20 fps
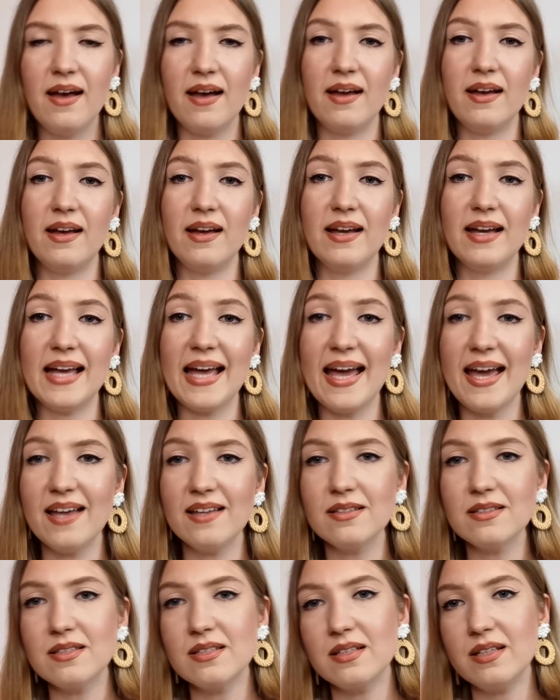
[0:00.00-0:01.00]

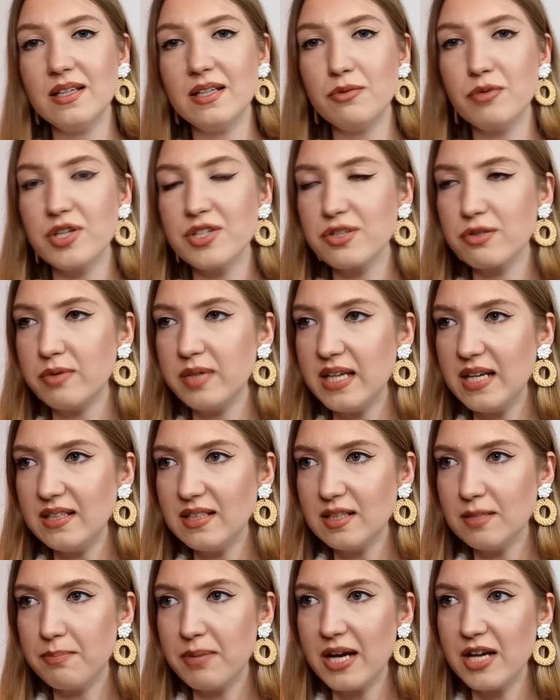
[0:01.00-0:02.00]
And it was
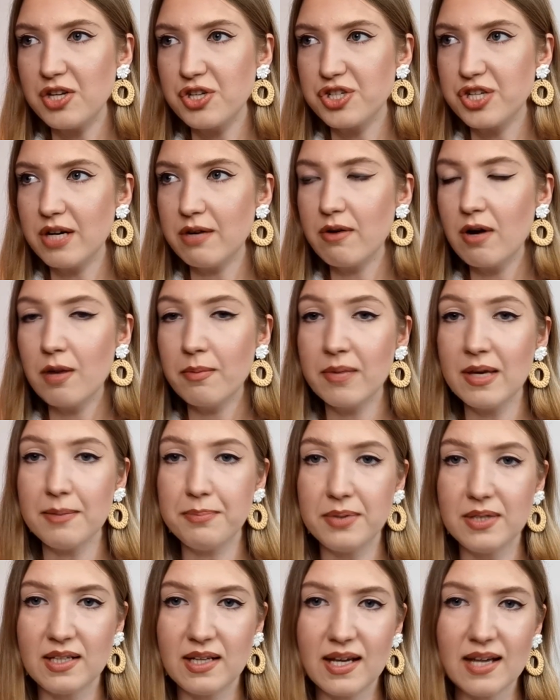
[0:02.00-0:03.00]
created by Jérôme
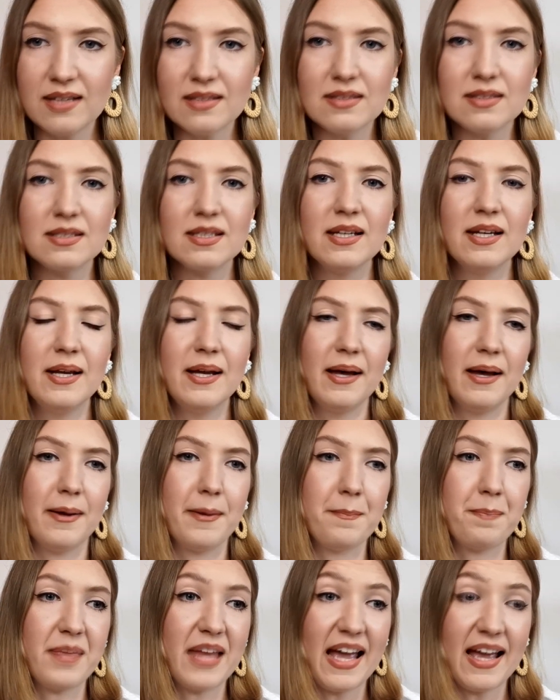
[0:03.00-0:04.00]
Epinette.
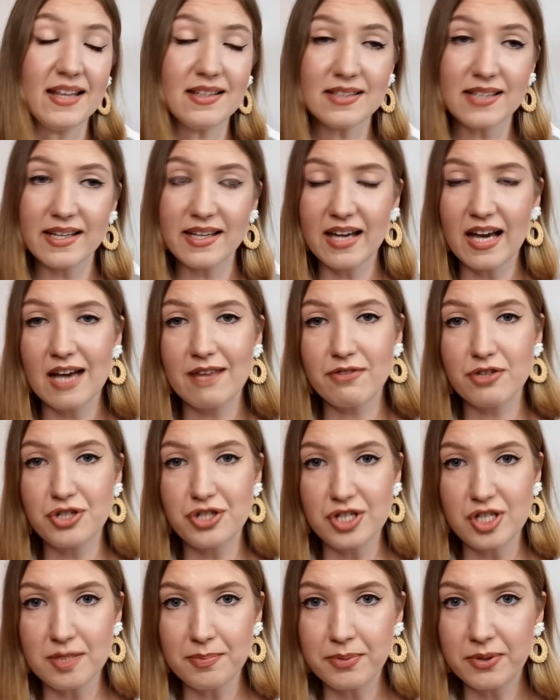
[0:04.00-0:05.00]
And I have a
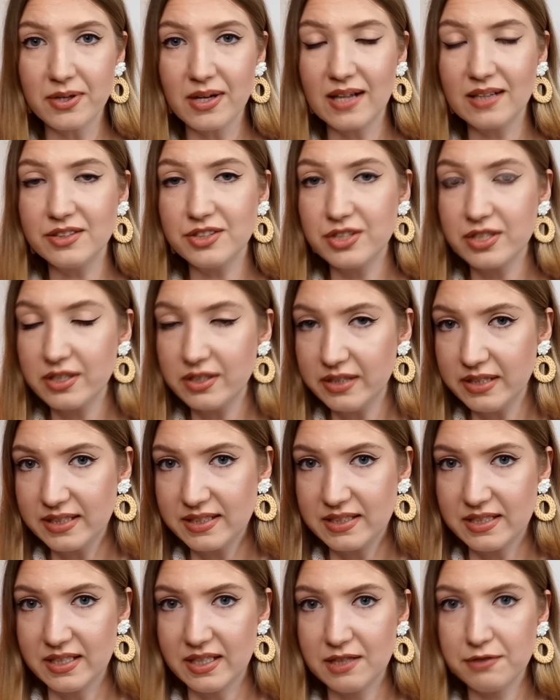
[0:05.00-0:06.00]
cheaper
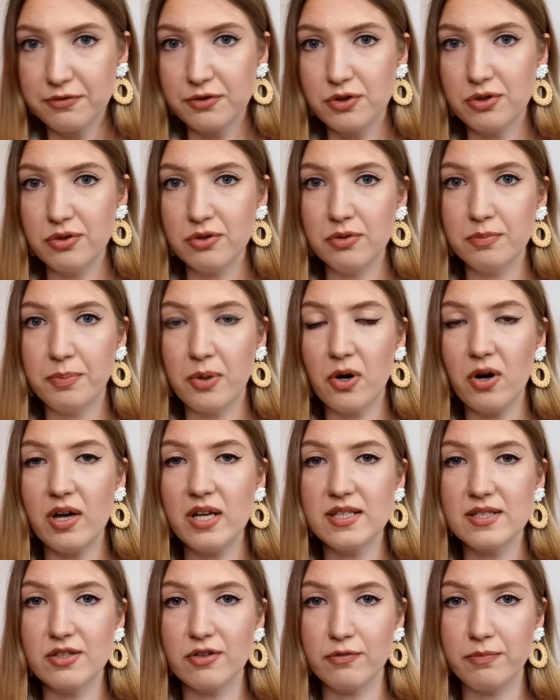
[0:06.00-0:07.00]
alternative to
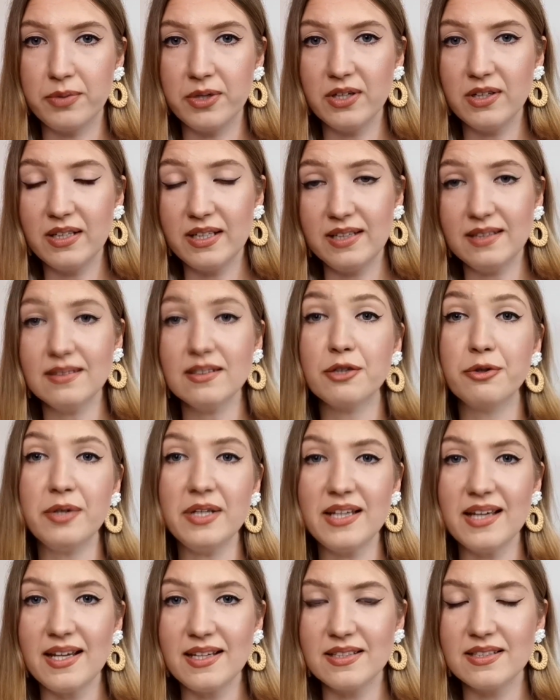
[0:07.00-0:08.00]
Poets of Berlin,
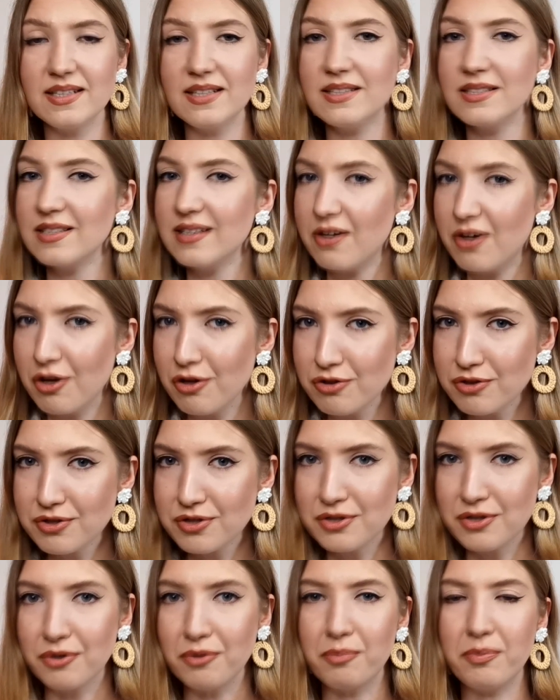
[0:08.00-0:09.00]
created
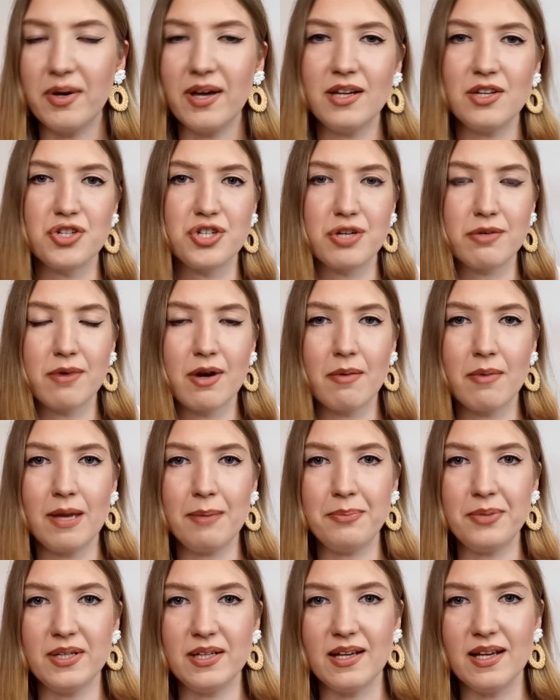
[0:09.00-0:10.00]
also by Jérôme
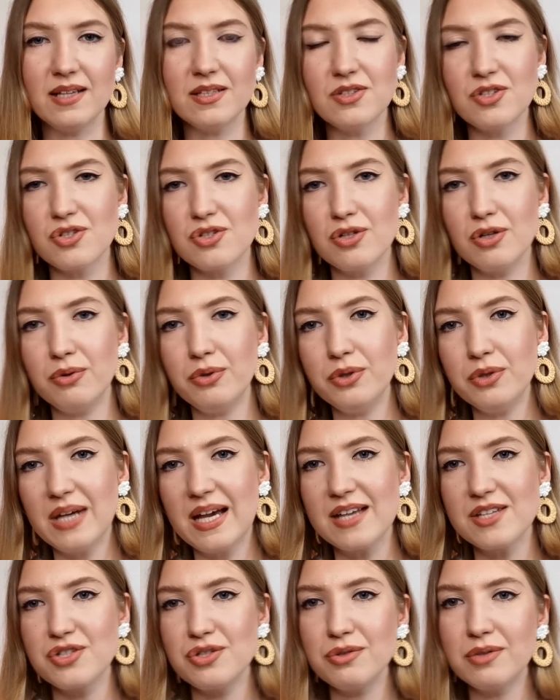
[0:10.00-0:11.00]
Epinette. So you,
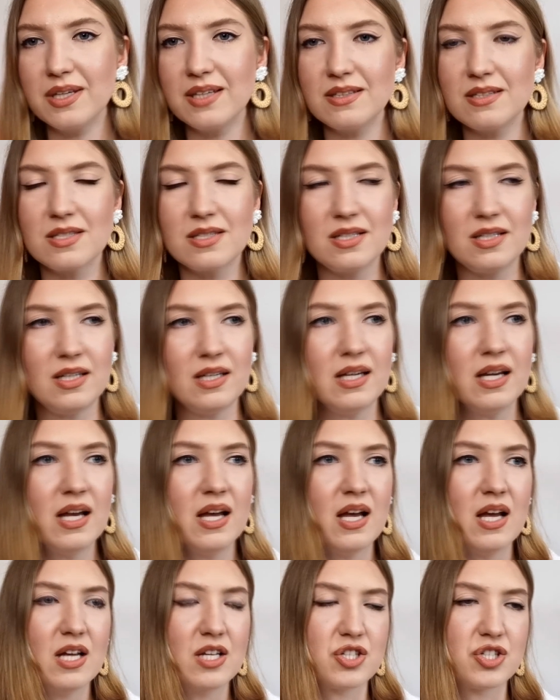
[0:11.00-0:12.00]
as you can see,
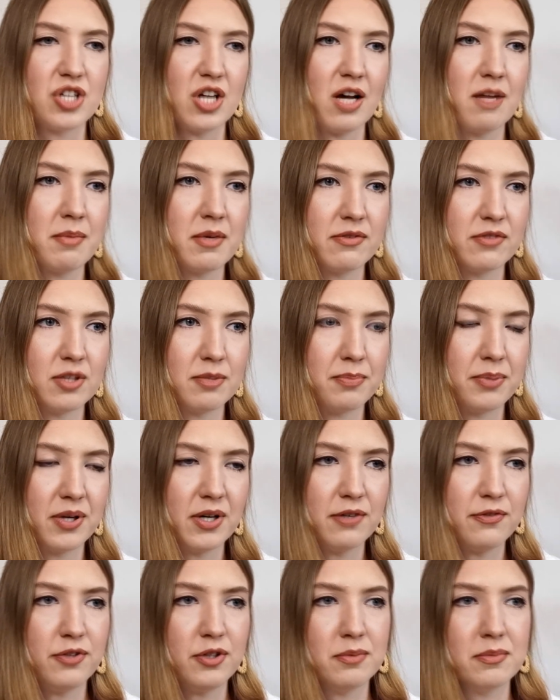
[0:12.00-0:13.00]
some of the
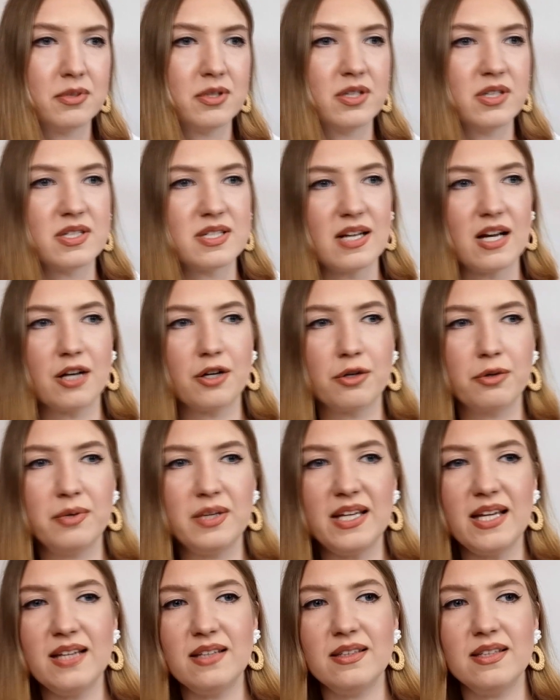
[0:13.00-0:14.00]
perfumers are
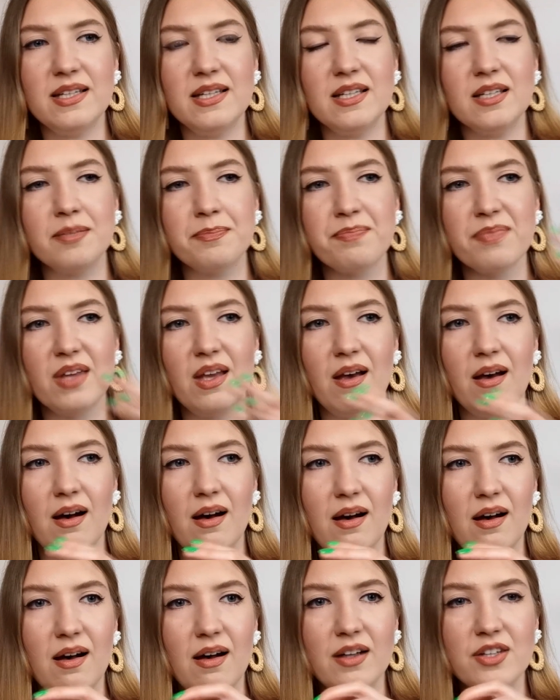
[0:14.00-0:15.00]
creating
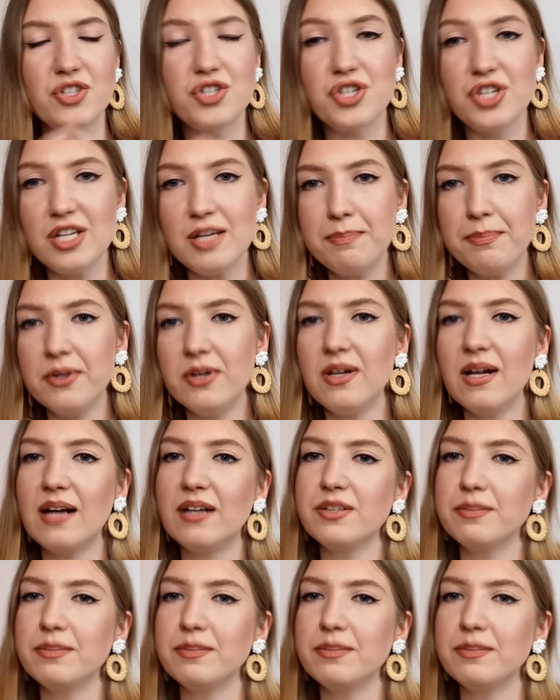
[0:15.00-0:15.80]
cheaper